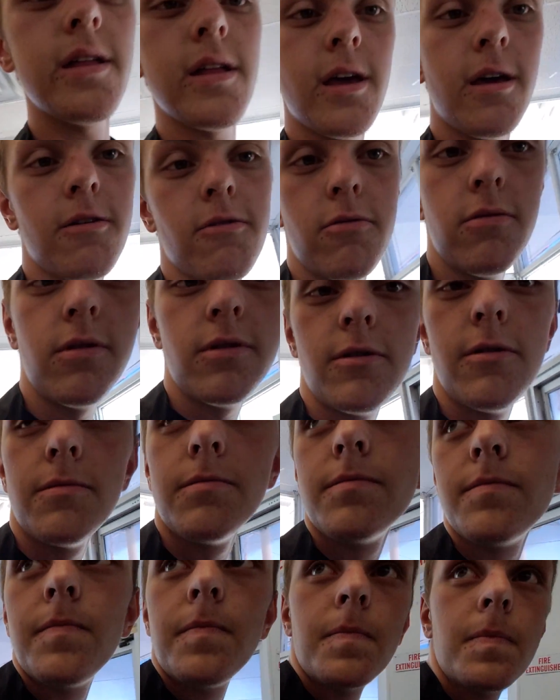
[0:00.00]
now, um,
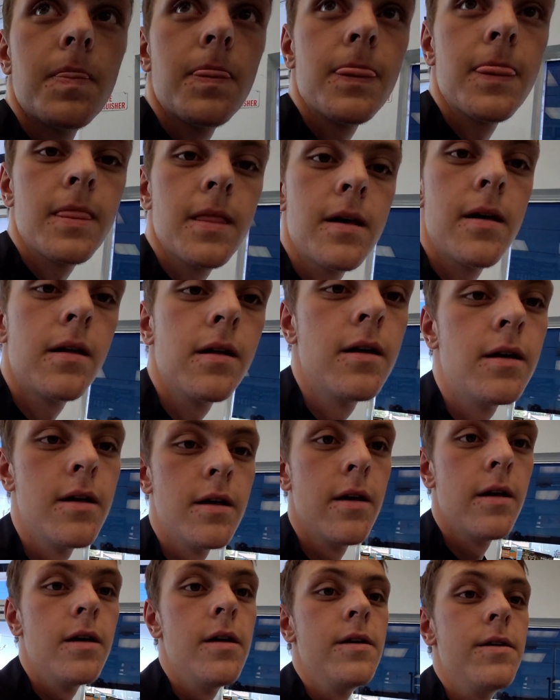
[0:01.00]

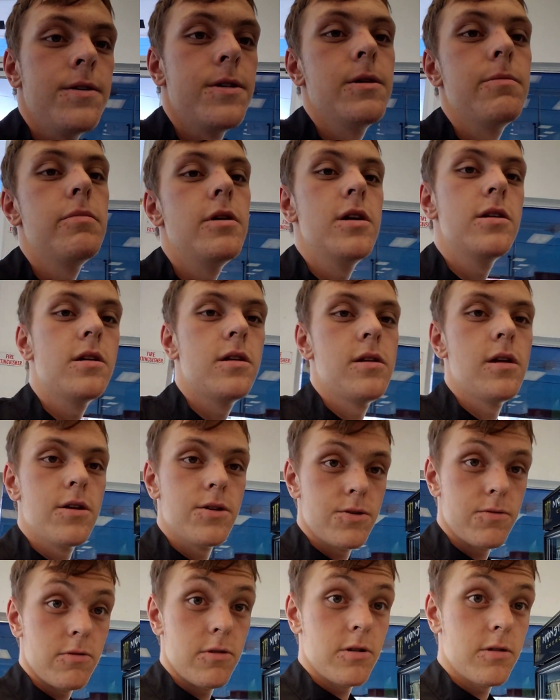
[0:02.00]
Sabine and
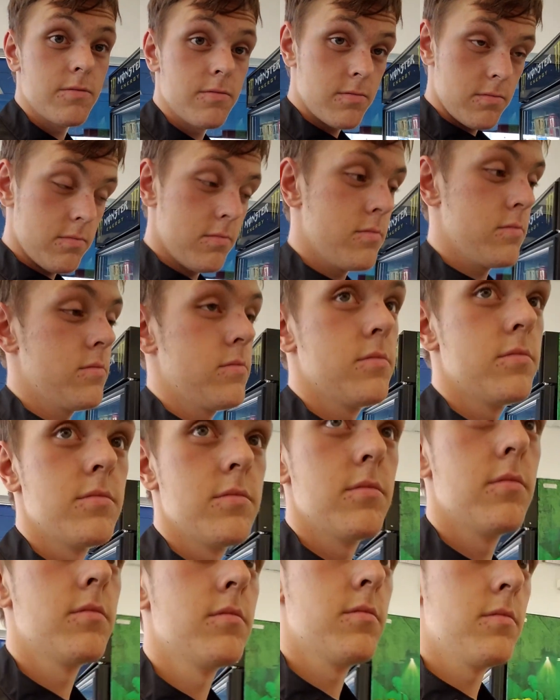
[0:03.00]
Ezra,
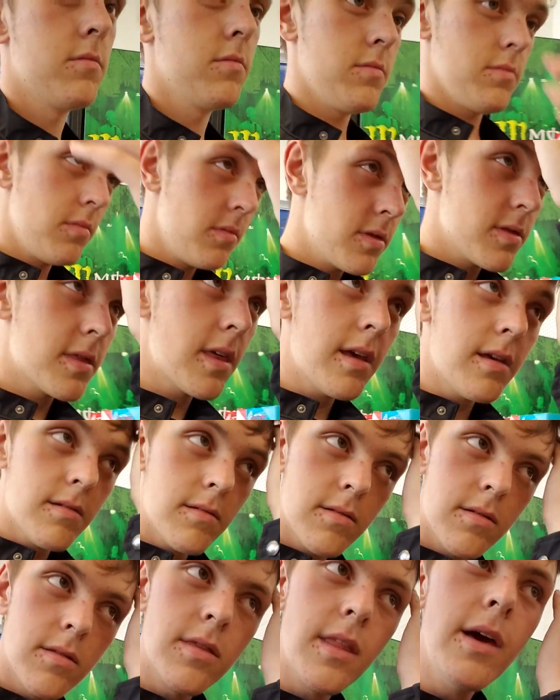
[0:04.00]
they,
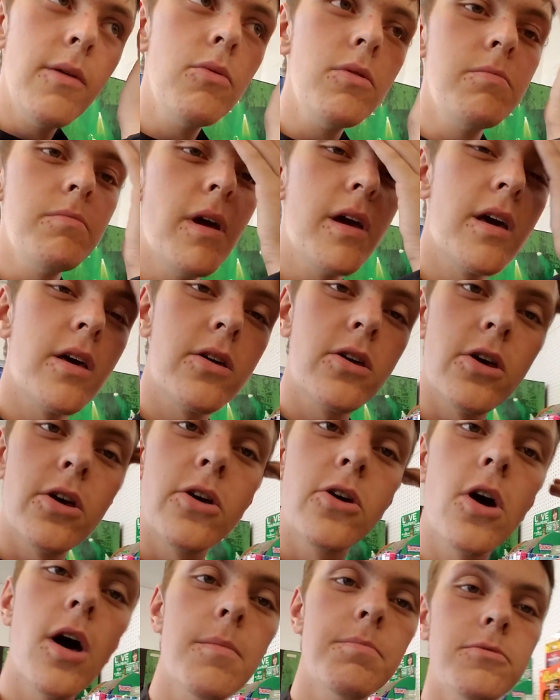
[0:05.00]
they would make a good
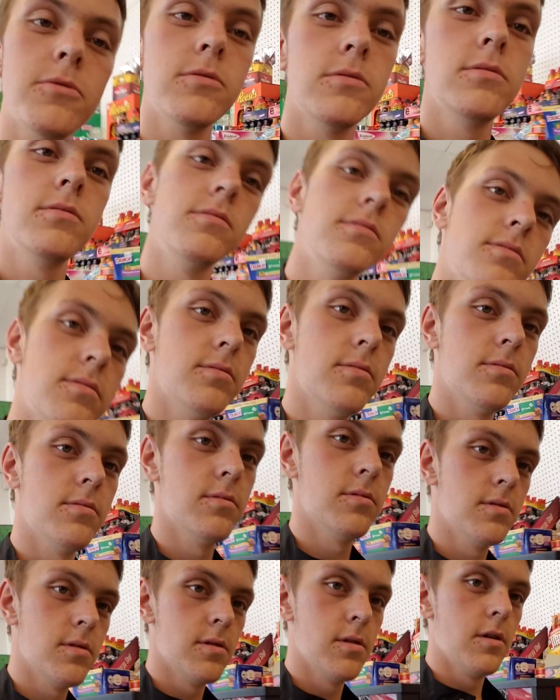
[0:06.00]
couple.
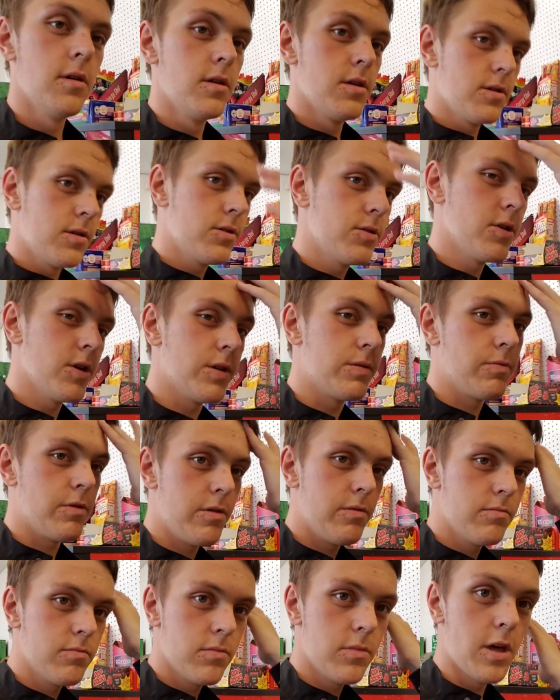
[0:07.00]
Trust me,
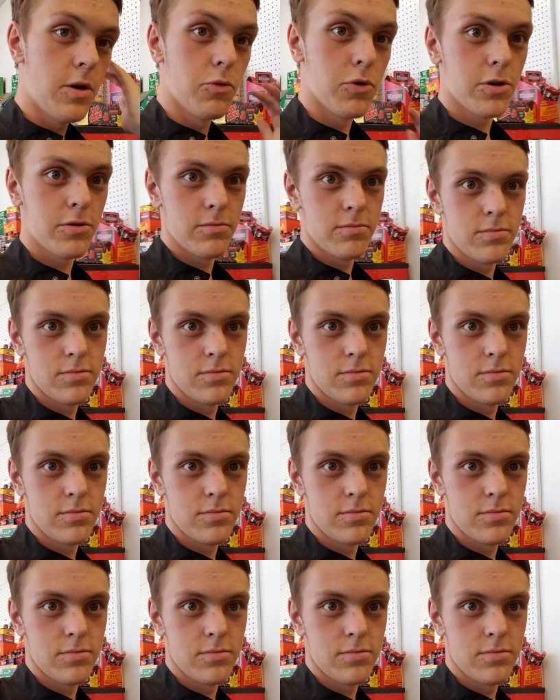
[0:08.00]
they would.